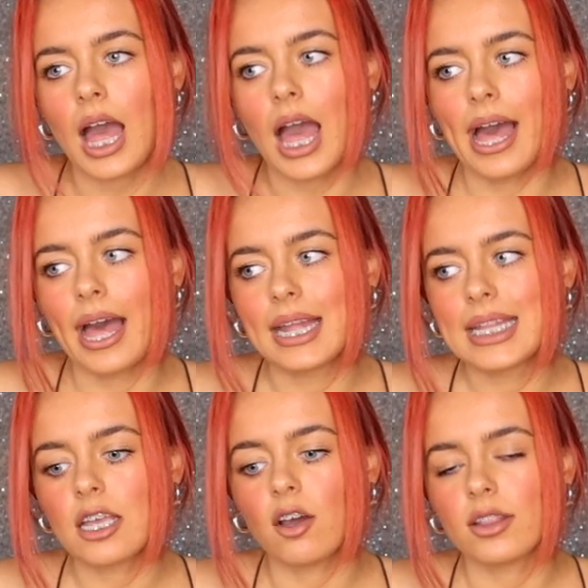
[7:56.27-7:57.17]

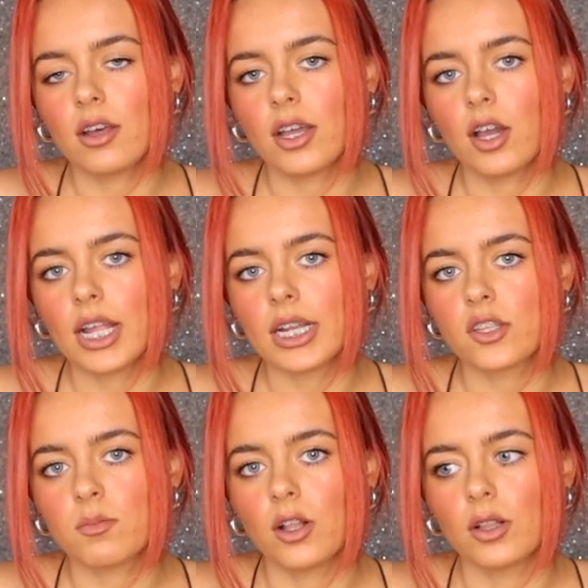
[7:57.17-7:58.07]
And I thought I got it in a
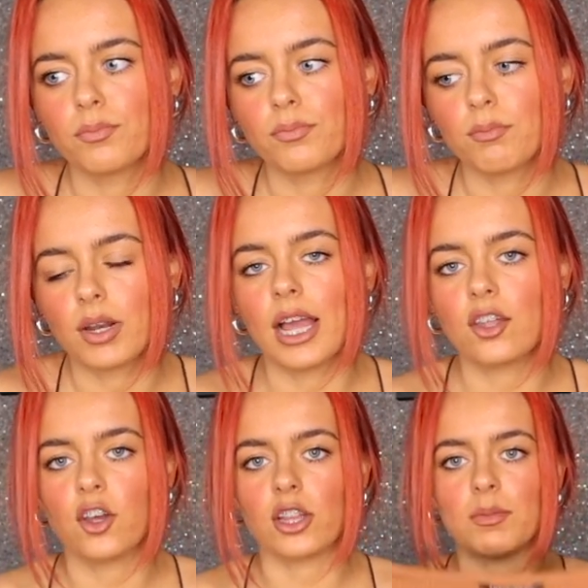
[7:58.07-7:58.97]
small, but I
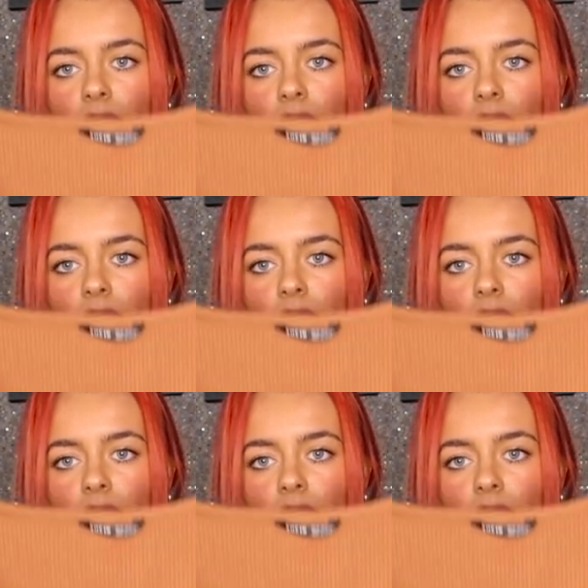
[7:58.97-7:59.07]
actually got them an